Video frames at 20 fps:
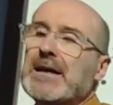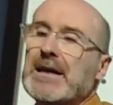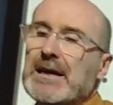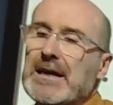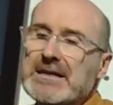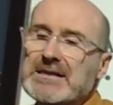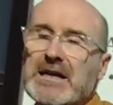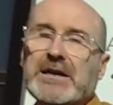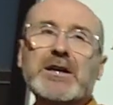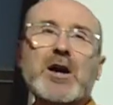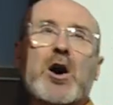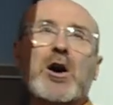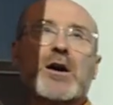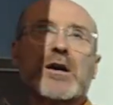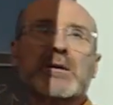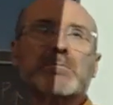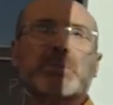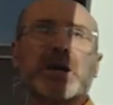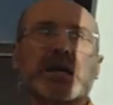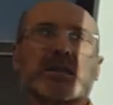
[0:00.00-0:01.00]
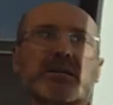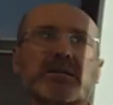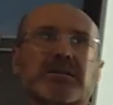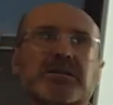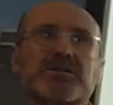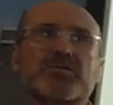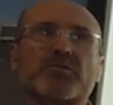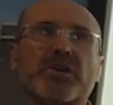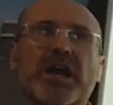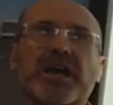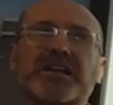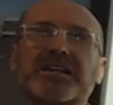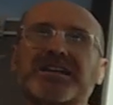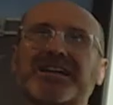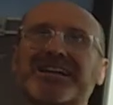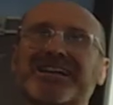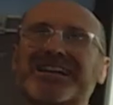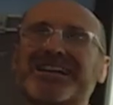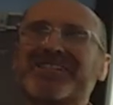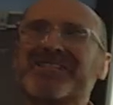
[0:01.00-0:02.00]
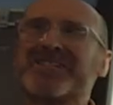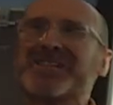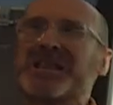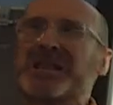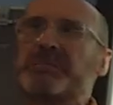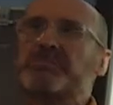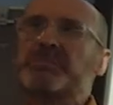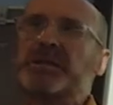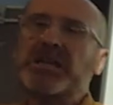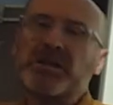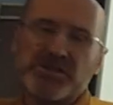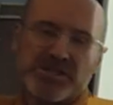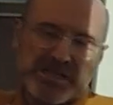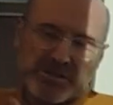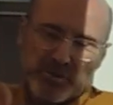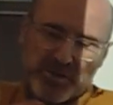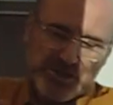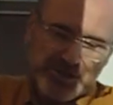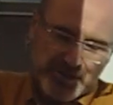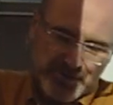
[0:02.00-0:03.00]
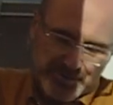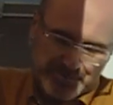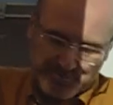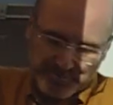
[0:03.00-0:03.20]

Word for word: is annoyed by this, right? Because he was